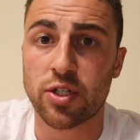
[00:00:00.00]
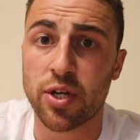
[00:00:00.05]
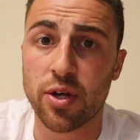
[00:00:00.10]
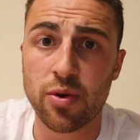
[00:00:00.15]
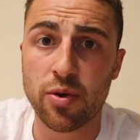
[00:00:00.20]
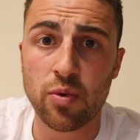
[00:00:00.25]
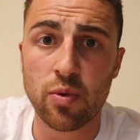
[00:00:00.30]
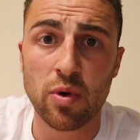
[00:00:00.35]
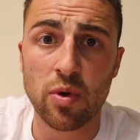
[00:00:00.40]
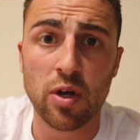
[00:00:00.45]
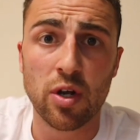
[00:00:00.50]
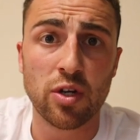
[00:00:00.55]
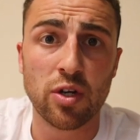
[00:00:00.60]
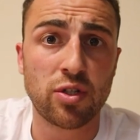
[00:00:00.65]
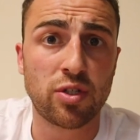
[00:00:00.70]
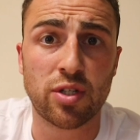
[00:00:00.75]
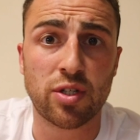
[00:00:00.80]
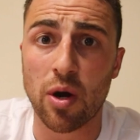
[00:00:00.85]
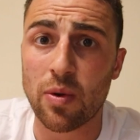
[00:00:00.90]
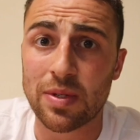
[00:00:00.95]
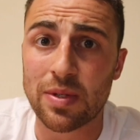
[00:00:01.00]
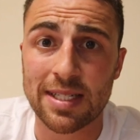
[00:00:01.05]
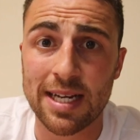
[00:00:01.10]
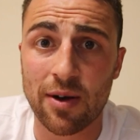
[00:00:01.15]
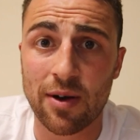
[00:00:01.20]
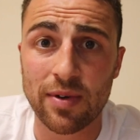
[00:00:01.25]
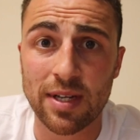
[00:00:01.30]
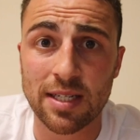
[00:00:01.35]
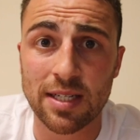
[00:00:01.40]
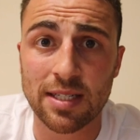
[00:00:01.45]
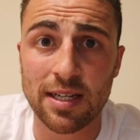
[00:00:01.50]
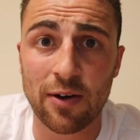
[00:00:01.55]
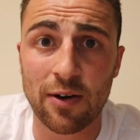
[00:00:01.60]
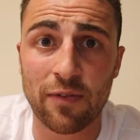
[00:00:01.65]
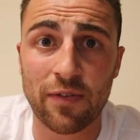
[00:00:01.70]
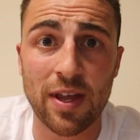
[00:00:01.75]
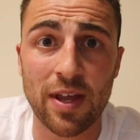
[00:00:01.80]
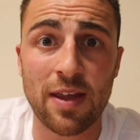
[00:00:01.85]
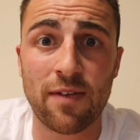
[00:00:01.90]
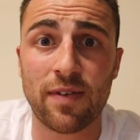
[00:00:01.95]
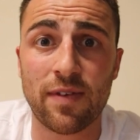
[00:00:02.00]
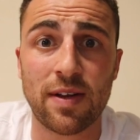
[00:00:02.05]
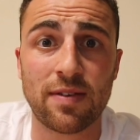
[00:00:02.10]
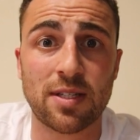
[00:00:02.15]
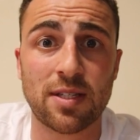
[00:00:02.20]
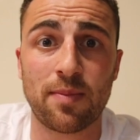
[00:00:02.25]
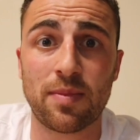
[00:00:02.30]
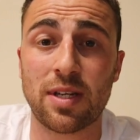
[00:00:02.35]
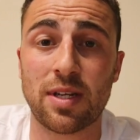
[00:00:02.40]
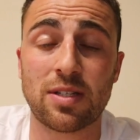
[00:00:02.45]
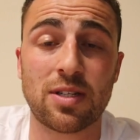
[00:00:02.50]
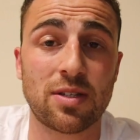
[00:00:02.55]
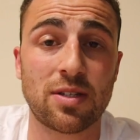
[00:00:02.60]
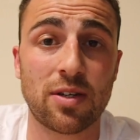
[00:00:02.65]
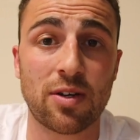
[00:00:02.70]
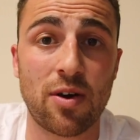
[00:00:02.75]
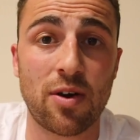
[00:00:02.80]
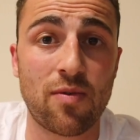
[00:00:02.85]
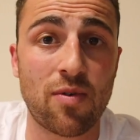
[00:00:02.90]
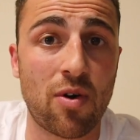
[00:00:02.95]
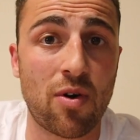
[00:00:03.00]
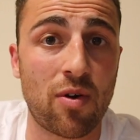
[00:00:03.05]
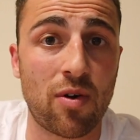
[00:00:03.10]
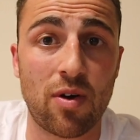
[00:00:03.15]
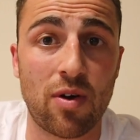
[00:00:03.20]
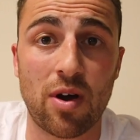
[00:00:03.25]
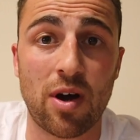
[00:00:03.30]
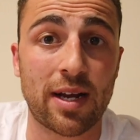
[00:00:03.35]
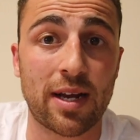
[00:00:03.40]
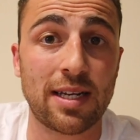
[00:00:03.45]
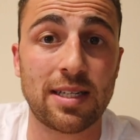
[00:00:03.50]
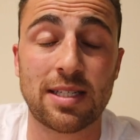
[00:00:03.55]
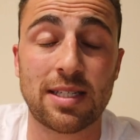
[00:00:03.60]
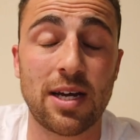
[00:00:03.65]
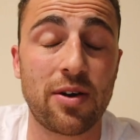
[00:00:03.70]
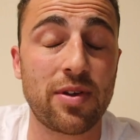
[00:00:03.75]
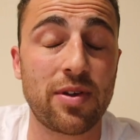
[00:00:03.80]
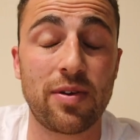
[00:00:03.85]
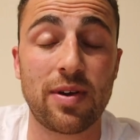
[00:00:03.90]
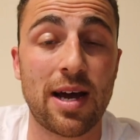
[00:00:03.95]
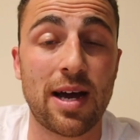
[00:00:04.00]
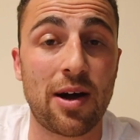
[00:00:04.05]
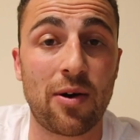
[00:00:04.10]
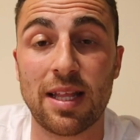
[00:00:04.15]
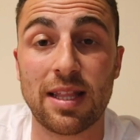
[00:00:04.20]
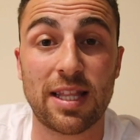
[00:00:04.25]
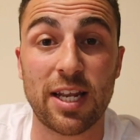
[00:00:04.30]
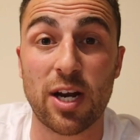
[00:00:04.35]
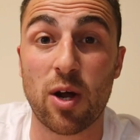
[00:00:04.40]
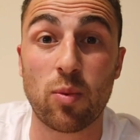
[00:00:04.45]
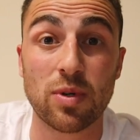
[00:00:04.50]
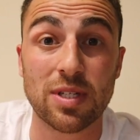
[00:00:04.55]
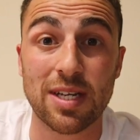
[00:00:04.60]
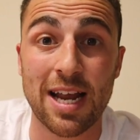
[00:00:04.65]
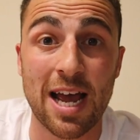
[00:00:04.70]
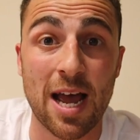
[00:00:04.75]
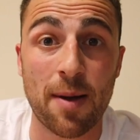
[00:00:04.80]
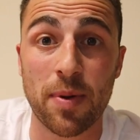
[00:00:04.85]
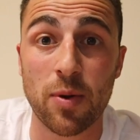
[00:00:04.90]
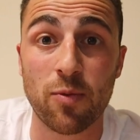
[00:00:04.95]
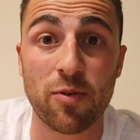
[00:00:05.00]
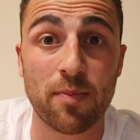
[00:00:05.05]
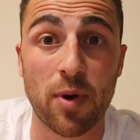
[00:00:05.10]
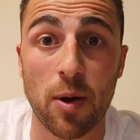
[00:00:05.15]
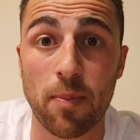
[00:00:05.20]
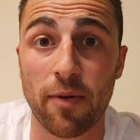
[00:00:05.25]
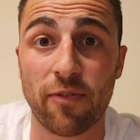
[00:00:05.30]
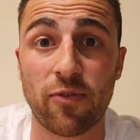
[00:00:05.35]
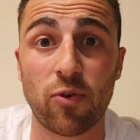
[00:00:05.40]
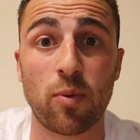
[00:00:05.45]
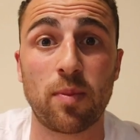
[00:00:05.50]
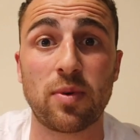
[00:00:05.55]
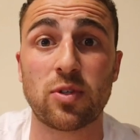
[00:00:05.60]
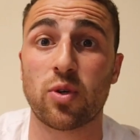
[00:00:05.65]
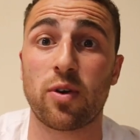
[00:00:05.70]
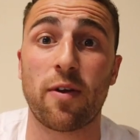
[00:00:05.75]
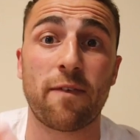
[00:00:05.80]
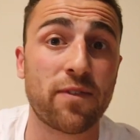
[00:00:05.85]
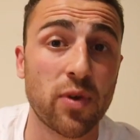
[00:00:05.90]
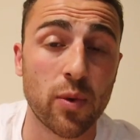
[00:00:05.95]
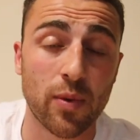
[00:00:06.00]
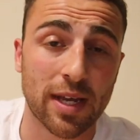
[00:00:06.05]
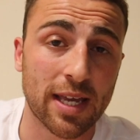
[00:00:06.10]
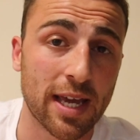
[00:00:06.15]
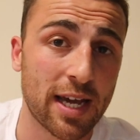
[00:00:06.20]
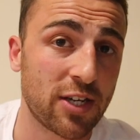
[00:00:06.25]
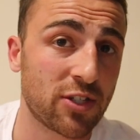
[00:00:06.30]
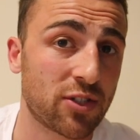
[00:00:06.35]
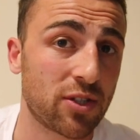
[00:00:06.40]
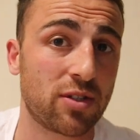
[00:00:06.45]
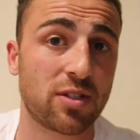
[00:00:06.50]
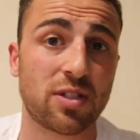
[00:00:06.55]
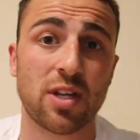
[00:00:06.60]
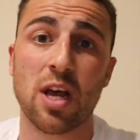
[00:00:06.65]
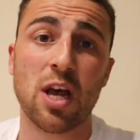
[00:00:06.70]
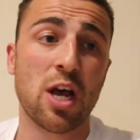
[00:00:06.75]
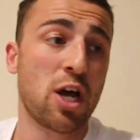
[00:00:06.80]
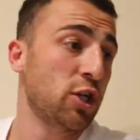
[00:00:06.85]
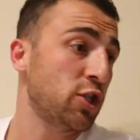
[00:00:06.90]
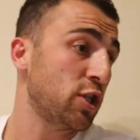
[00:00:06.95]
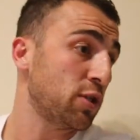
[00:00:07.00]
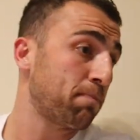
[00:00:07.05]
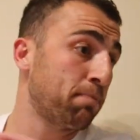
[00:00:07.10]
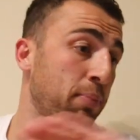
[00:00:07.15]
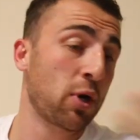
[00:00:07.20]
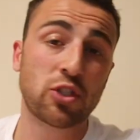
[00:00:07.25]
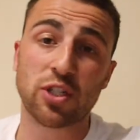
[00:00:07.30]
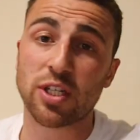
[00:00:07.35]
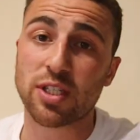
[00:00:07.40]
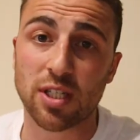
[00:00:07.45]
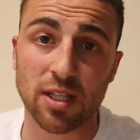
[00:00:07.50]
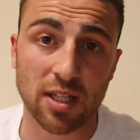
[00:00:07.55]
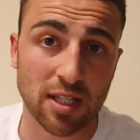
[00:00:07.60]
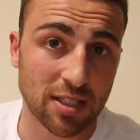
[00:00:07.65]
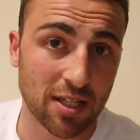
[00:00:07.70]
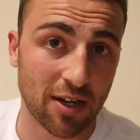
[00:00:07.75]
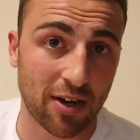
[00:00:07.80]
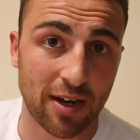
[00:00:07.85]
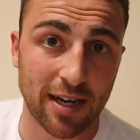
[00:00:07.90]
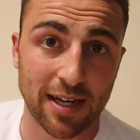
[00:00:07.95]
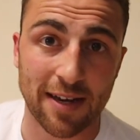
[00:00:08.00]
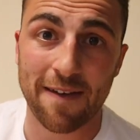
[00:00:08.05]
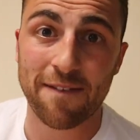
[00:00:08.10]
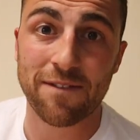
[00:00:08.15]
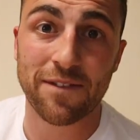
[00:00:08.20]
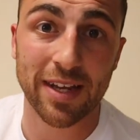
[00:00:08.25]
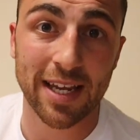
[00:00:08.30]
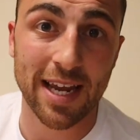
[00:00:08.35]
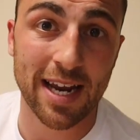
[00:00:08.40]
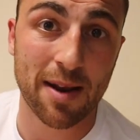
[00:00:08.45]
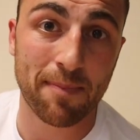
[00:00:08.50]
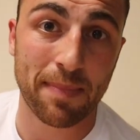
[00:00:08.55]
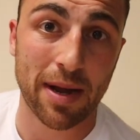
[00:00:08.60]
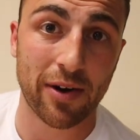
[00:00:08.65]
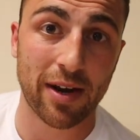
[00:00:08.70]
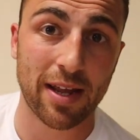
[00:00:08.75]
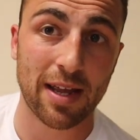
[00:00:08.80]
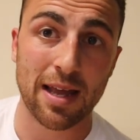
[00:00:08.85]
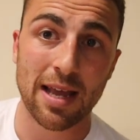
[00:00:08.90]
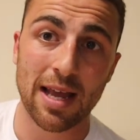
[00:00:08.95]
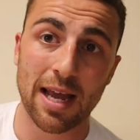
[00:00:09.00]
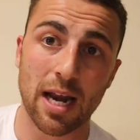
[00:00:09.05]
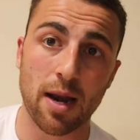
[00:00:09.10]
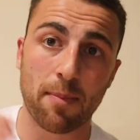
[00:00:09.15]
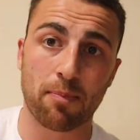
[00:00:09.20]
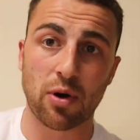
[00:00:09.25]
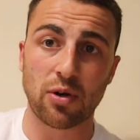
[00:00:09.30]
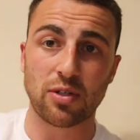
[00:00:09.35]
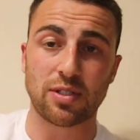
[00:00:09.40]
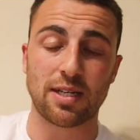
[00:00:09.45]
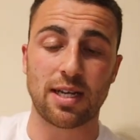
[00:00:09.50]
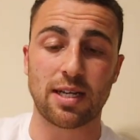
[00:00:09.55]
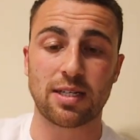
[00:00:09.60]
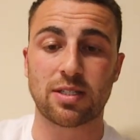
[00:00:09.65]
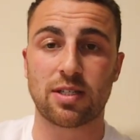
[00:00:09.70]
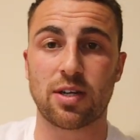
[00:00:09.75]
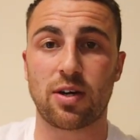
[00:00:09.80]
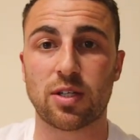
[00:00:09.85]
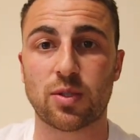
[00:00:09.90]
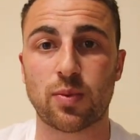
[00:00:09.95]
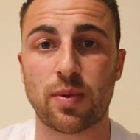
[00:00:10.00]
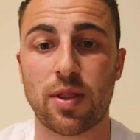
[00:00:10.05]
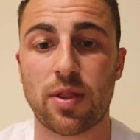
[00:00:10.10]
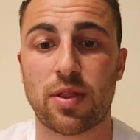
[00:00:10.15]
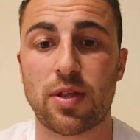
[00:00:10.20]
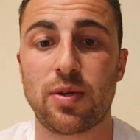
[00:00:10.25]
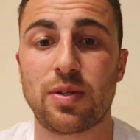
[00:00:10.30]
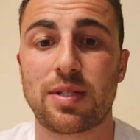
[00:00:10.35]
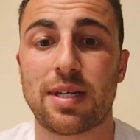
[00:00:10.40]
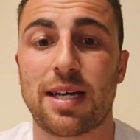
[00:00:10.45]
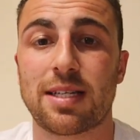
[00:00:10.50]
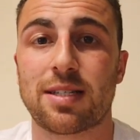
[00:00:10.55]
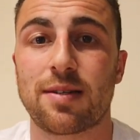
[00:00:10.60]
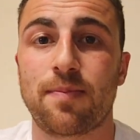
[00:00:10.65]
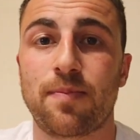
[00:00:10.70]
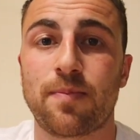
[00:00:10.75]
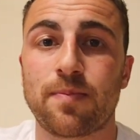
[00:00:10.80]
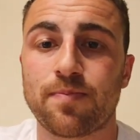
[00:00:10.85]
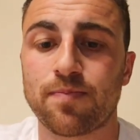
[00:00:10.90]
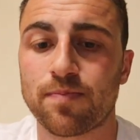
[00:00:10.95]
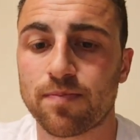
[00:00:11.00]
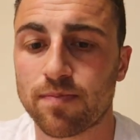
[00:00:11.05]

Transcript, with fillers: Two, don't doubt yourself, even if something doesn't go wrong. I can tell you now that I wasn't happy with my performance on a few occasions. Just push it to the side, forget about it, and approach the next task with enthusiasm.